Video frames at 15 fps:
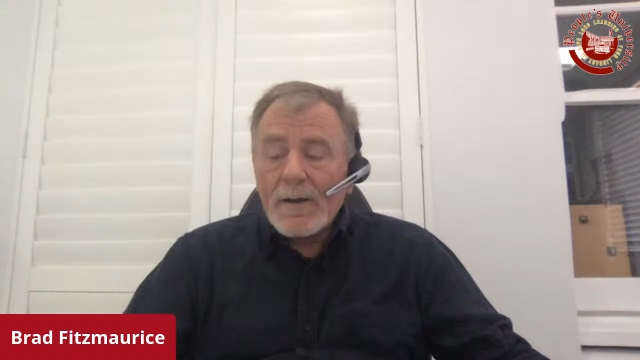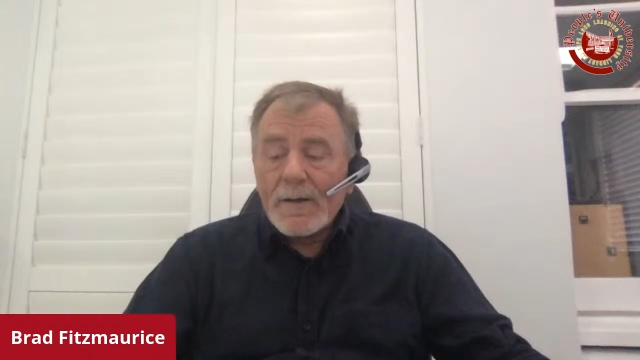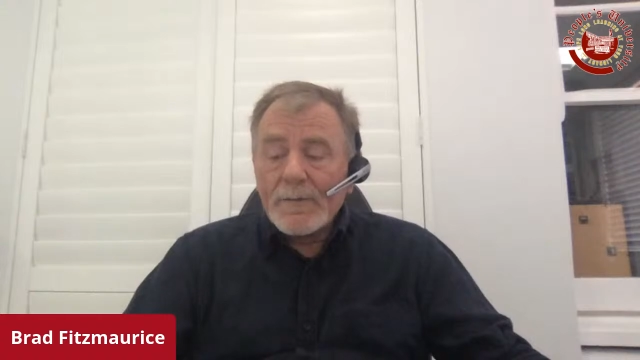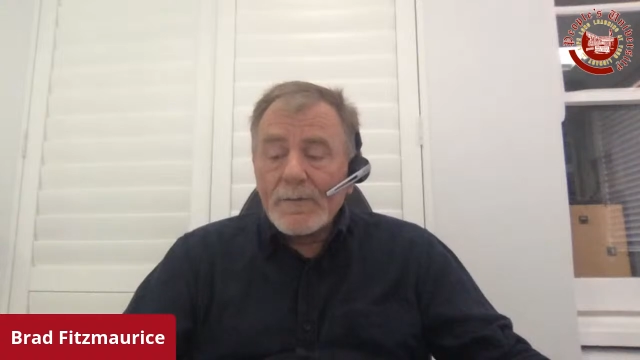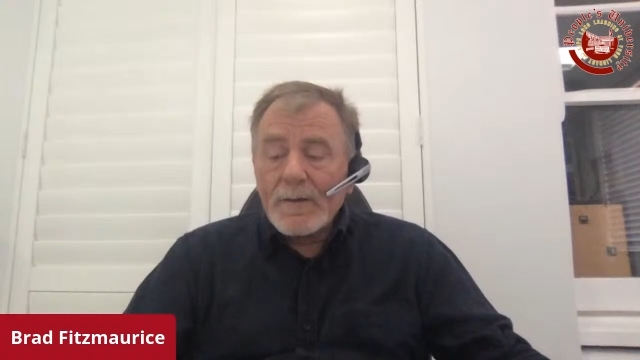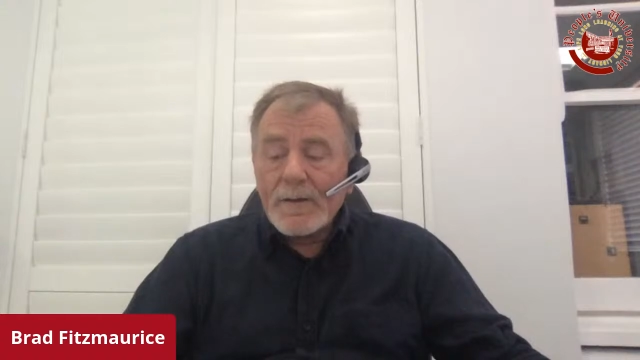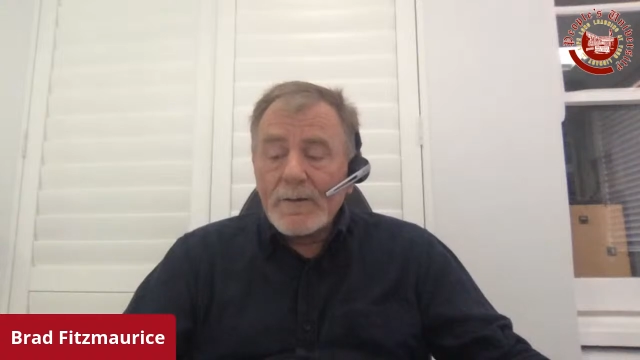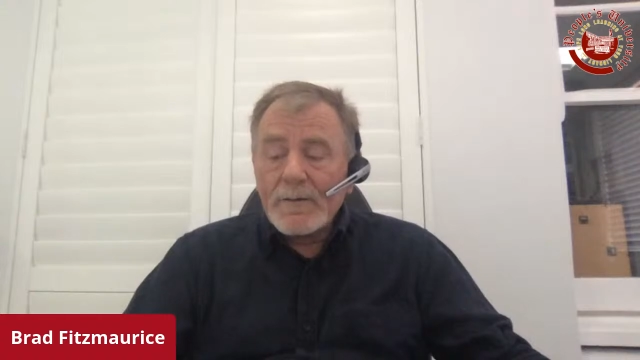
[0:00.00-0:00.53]

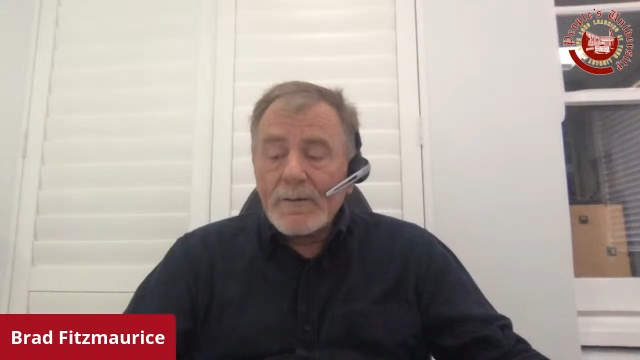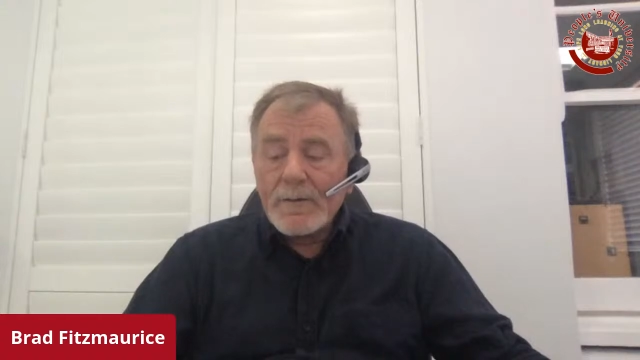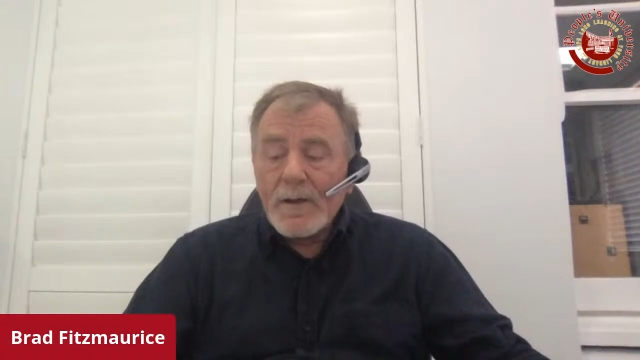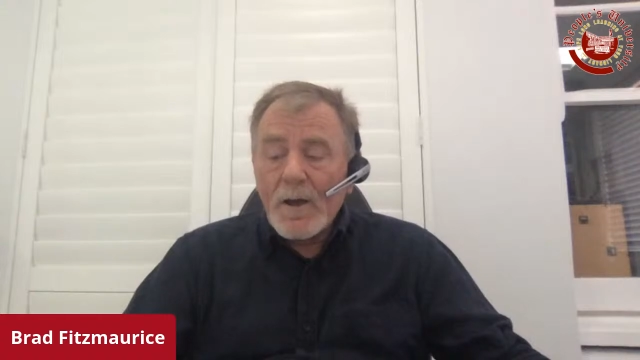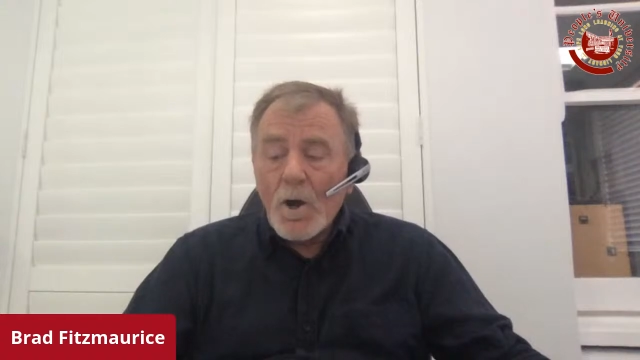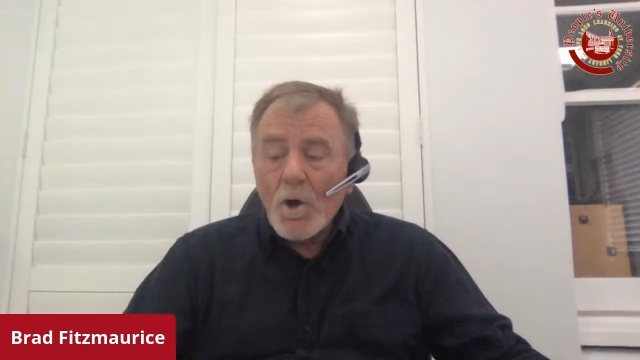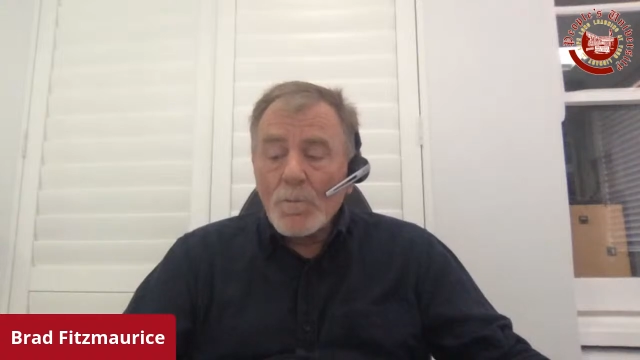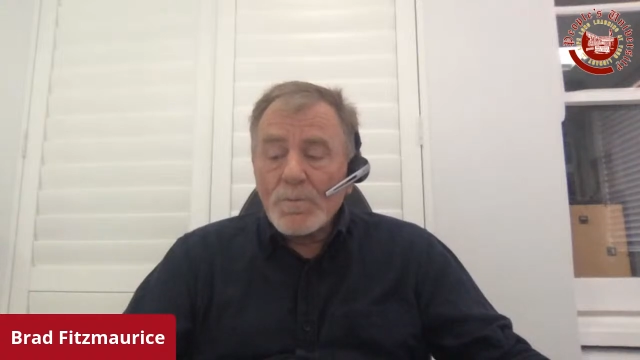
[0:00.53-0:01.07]
then
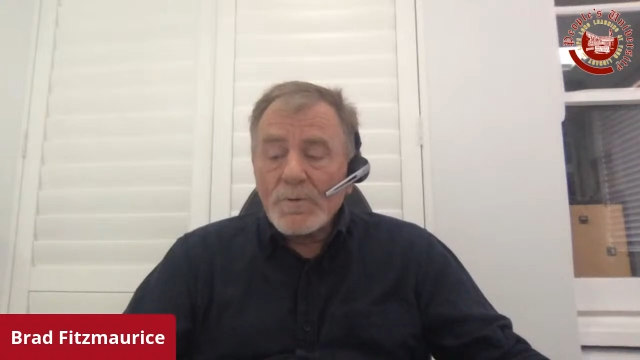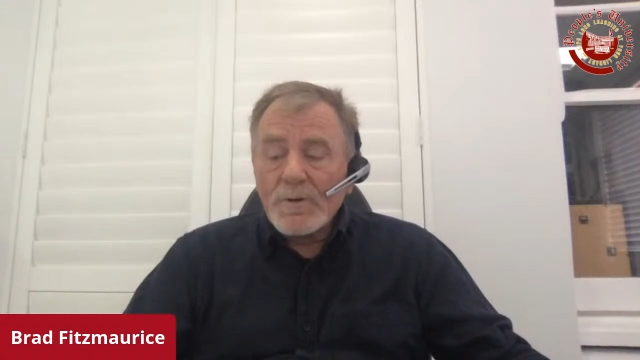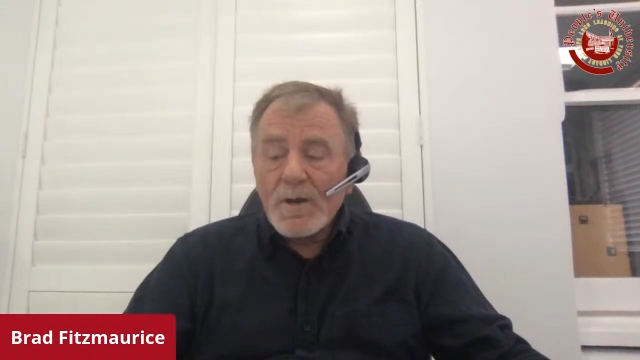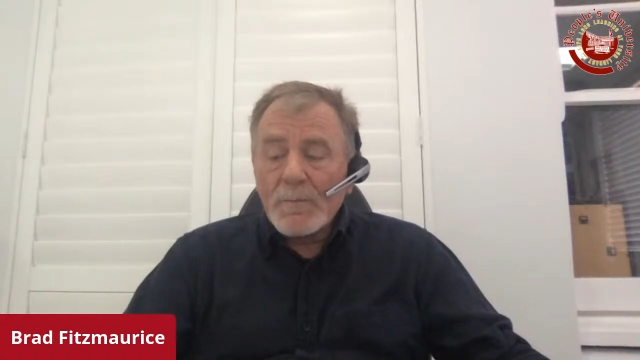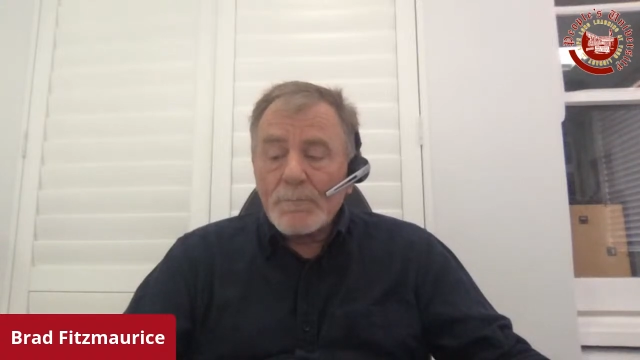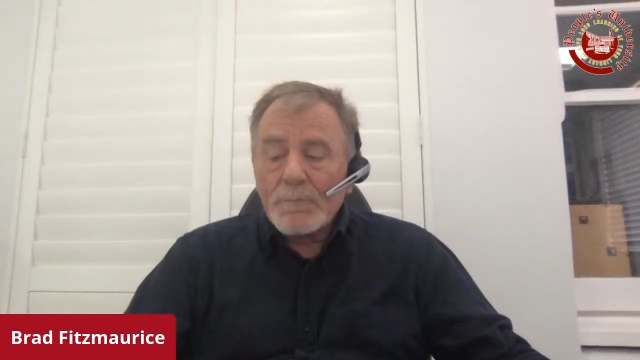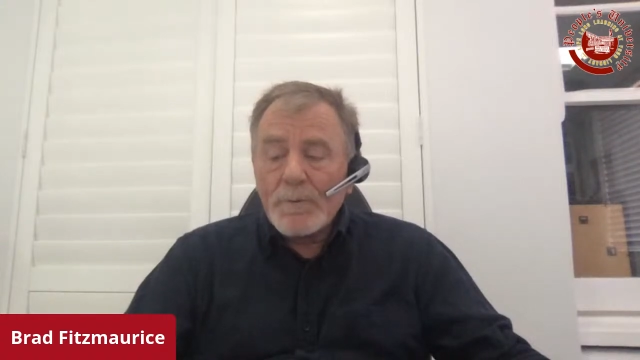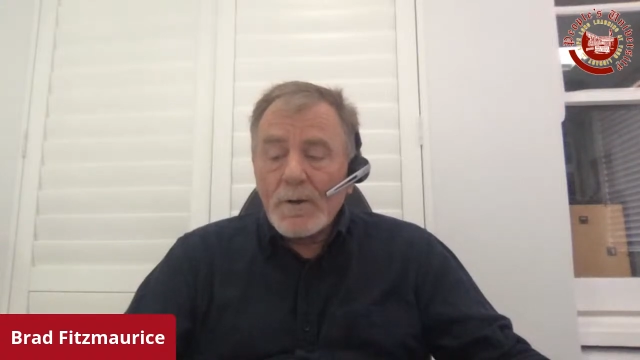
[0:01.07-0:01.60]
opened
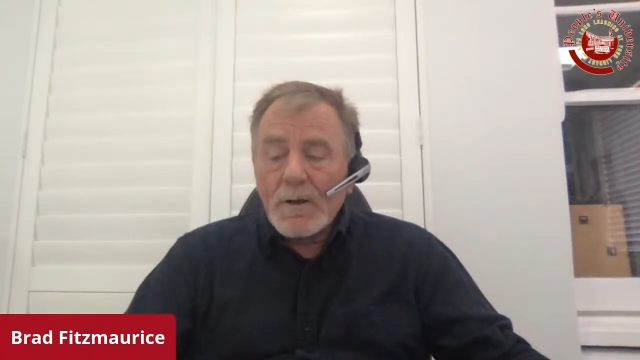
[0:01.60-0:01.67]
up